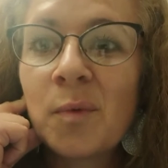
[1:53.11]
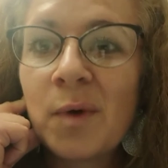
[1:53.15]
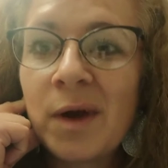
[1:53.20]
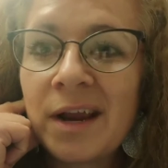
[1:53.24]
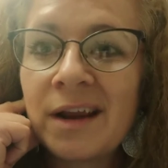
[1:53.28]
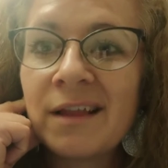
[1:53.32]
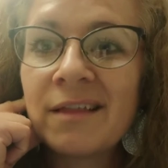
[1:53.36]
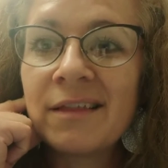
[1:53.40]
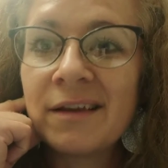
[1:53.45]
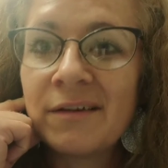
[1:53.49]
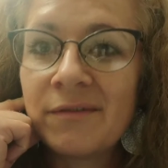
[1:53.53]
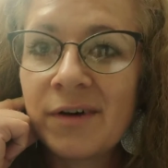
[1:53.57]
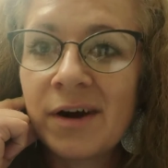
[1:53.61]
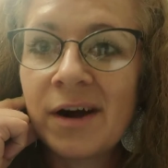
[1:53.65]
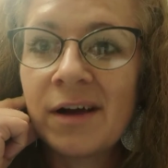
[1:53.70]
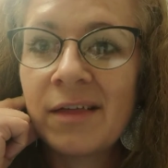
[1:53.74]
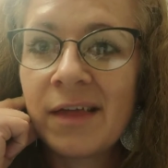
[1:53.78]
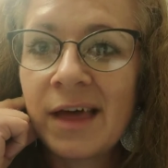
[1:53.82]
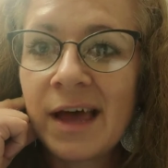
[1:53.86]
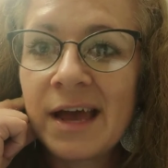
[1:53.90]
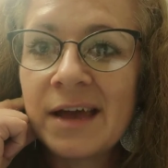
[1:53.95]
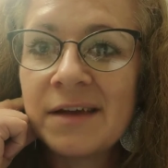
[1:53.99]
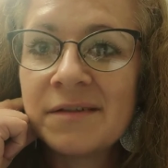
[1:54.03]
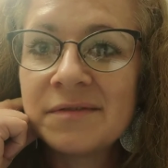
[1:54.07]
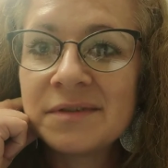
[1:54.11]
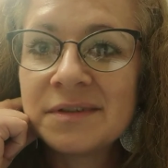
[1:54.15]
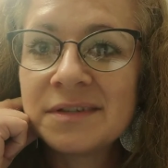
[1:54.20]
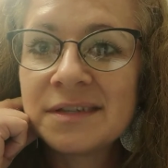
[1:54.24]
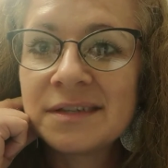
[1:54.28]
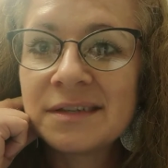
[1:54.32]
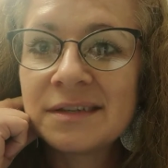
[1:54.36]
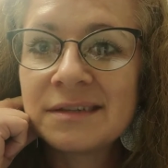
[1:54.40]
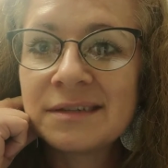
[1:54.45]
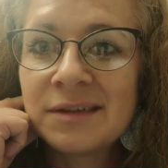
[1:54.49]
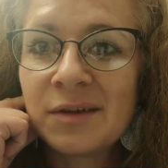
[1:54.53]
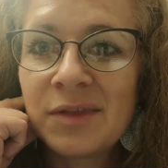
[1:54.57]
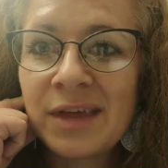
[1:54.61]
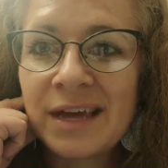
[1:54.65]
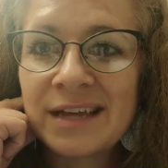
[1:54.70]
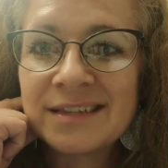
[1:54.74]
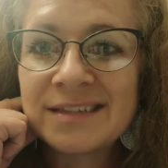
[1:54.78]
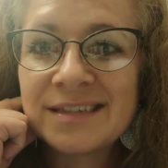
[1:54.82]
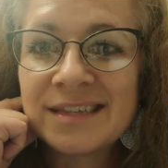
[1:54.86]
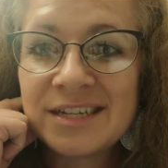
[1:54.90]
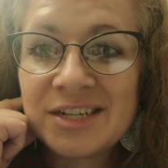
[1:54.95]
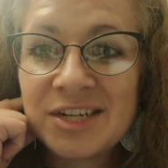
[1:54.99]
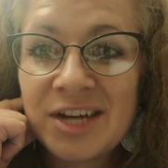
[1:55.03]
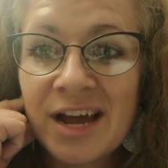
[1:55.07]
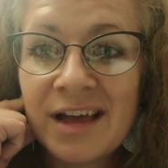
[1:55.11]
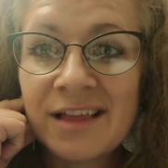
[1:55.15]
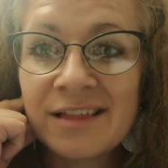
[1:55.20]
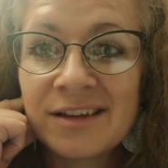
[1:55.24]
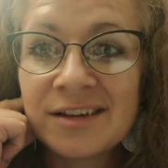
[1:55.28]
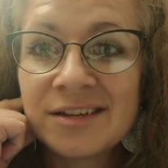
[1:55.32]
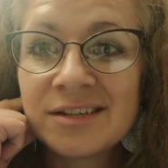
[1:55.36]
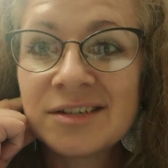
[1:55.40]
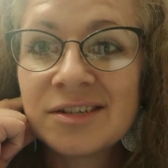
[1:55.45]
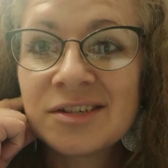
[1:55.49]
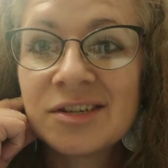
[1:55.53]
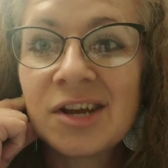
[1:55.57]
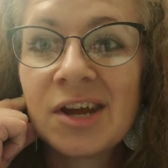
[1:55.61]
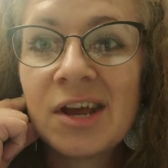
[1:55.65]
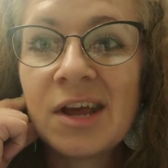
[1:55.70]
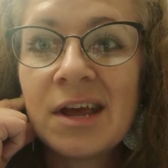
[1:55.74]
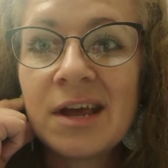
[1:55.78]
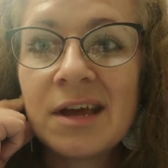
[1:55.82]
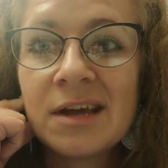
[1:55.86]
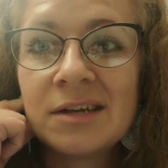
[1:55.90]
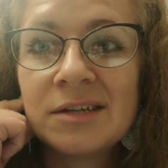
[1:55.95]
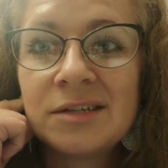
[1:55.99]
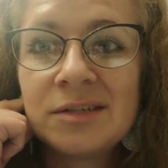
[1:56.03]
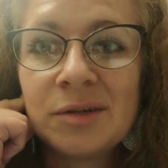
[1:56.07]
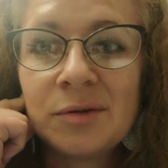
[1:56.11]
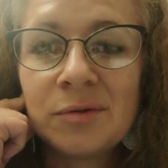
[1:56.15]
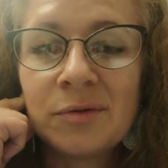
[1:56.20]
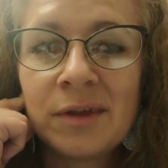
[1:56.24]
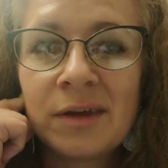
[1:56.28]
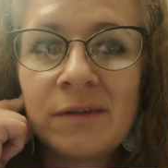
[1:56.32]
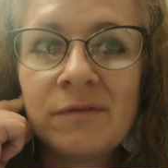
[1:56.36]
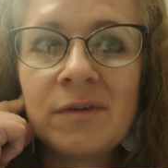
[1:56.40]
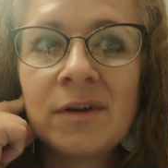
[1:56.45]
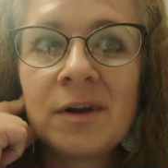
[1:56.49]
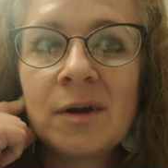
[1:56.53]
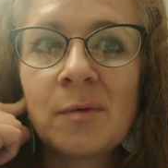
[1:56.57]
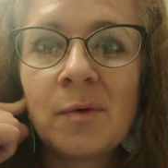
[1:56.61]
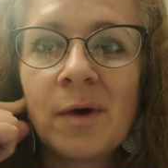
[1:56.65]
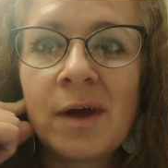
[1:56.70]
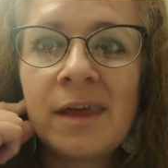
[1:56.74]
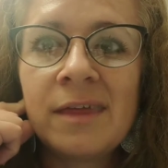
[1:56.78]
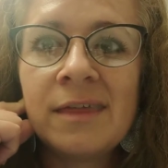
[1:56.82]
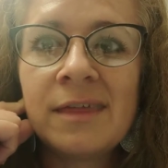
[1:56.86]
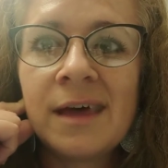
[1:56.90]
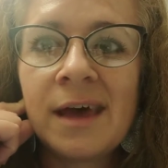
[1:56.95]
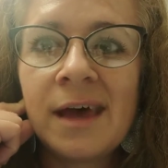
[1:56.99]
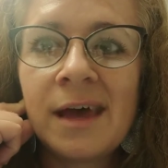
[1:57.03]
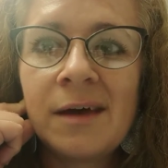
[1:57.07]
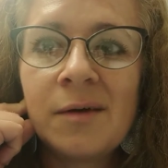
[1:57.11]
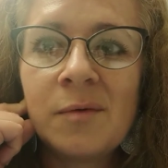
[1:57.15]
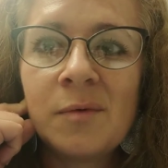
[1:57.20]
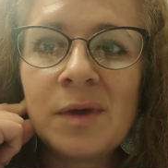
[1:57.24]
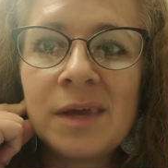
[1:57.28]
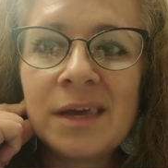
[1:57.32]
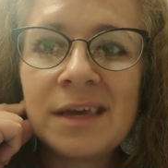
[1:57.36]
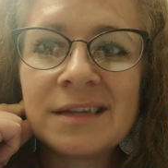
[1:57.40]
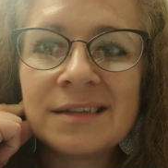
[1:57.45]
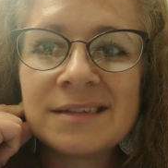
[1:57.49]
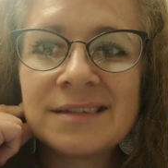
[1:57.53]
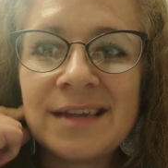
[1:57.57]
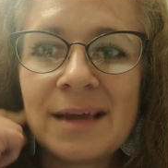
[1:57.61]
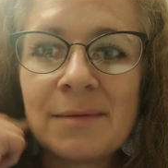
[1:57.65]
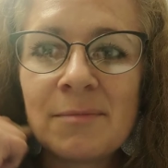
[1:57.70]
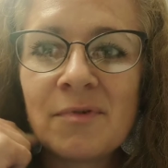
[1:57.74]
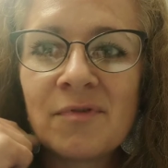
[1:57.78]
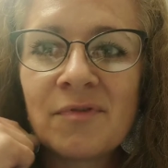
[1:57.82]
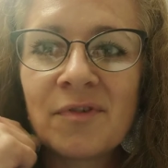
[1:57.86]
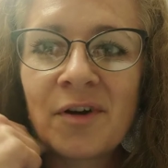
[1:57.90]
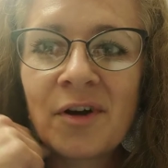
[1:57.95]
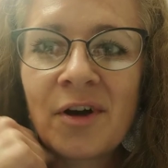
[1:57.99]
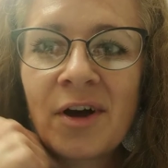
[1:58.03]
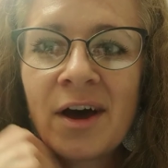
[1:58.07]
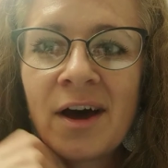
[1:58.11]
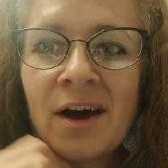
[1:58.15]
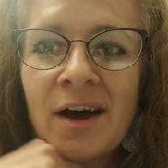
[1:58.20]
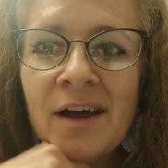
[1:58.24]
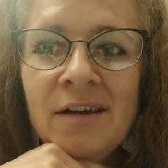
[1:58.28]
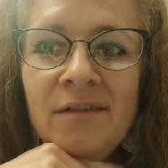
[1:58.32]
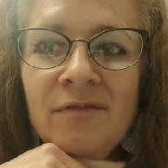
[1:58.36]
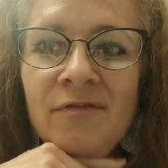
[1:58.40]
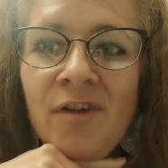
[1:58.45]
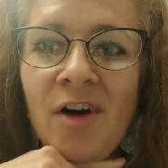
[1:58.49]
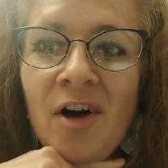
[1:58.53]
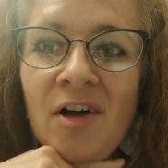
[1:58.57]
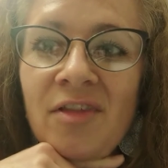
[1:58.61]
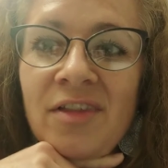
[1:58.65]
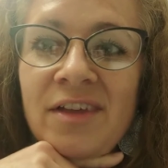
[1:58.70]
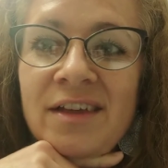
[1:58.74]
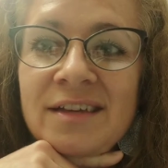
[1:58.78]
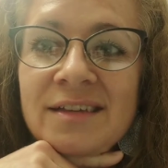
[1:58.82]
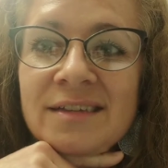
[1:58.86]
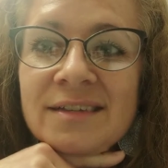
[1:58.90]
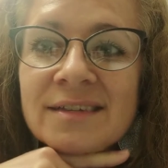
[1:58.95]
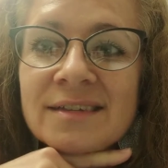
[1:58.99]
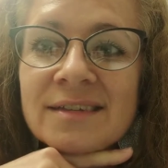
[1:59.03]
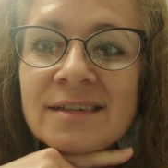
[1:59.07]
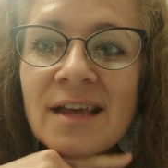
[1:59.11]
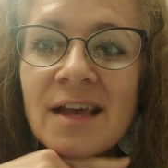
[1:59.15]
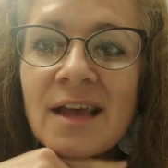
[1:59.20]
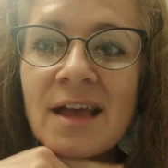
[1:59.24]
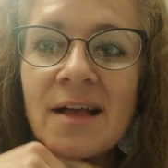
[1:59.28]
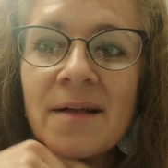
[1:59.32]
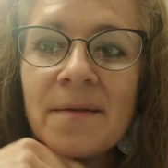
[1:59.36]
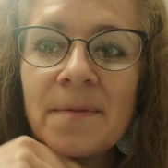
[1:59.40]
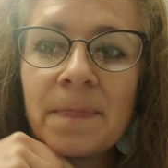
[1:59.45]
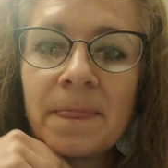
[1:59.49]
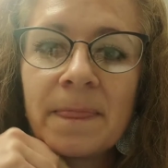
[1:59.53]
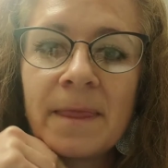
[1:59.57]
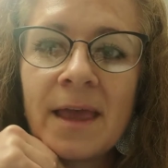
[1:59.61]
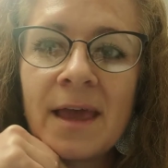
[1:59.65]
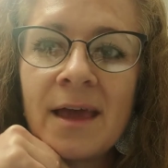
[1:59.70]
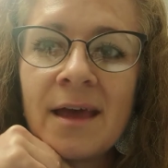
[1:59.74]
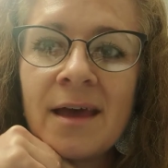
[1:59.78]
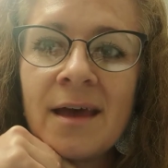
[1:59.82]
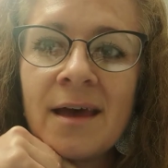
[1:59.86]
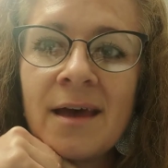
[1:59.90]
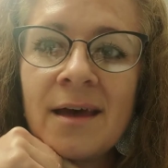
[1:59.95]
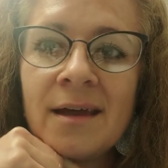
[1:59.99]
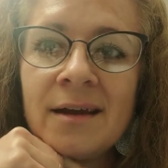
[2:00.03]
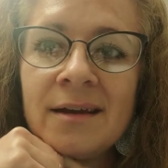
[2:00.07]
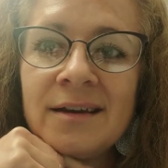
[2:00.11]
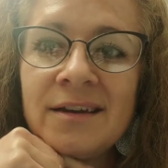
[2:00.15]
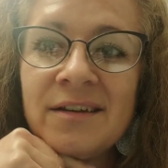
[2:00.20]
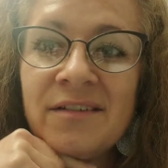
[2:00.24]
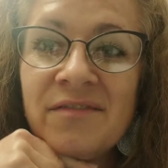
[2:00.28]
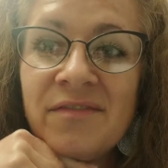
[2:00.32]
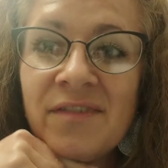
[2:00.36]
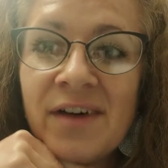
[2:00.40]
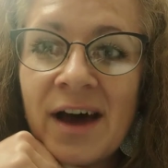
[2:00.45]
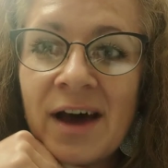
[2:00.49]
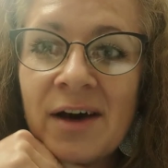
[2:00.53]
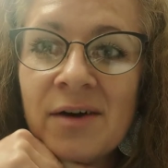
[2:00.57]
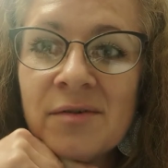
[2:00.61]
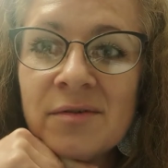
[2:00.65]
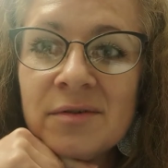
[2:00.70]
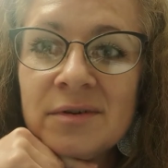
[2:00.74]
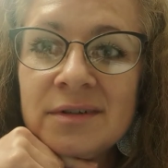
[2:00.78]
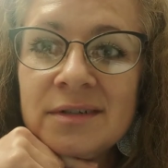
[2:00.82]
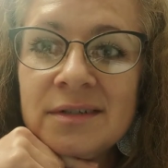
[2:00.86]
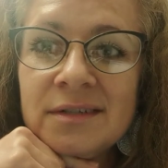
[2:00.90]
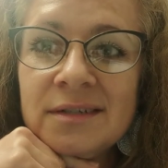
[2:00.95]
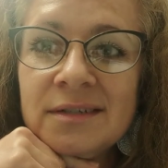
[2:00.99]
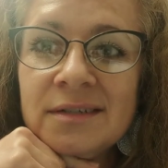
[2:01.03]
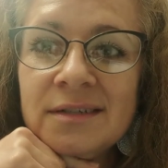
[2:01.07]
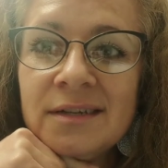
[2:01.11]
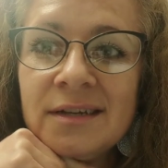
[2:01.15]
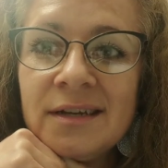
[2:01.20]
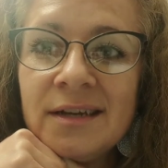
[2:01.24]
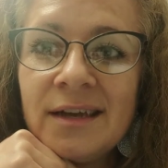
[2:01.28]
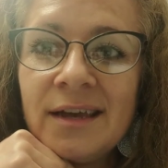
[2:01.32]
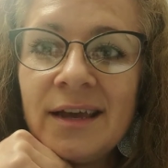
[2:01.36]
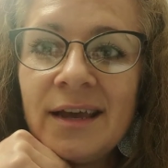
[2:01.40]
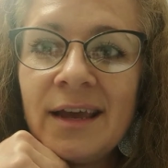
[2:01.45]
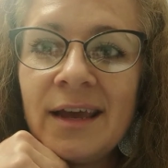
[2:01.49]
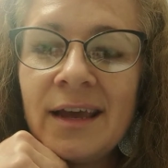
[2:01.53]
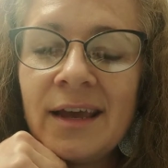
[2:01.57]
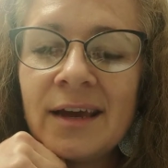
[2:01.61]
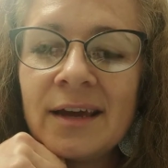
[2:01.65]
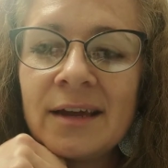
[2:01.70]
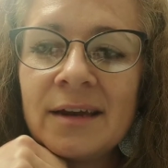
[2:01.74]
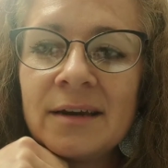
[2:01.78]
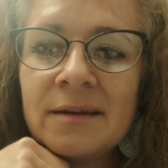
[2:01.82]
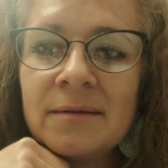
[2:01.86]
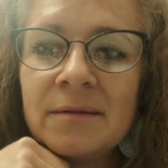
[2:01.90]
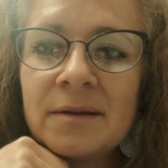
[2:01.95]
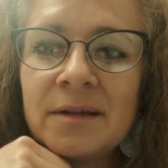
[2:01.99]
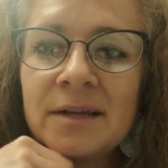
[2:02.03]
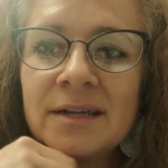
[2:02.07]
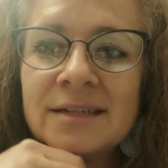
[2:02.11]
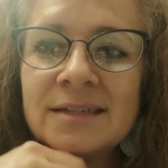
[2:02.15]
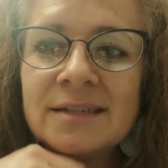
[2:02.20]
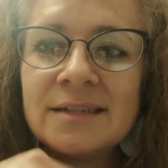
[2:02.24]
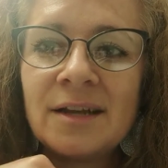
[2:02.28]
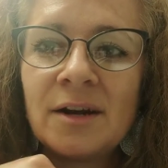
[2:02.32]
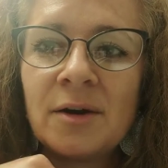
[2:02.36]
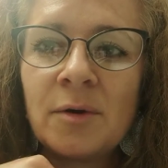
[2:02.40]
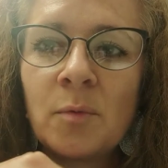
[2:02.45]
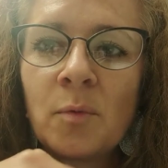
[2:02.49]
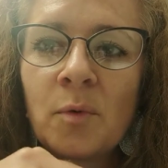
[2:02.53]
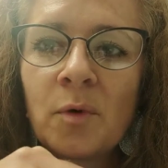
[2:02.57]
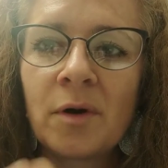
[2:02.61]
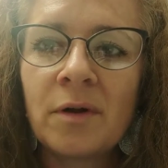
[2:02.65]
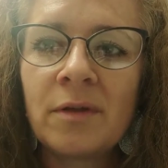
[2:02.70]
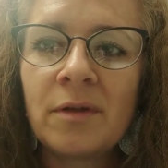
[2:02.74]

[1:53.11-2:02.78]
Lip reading: way to live our lives. So that's the challenge, to live in a way that we can stand before God faultless and devout and considered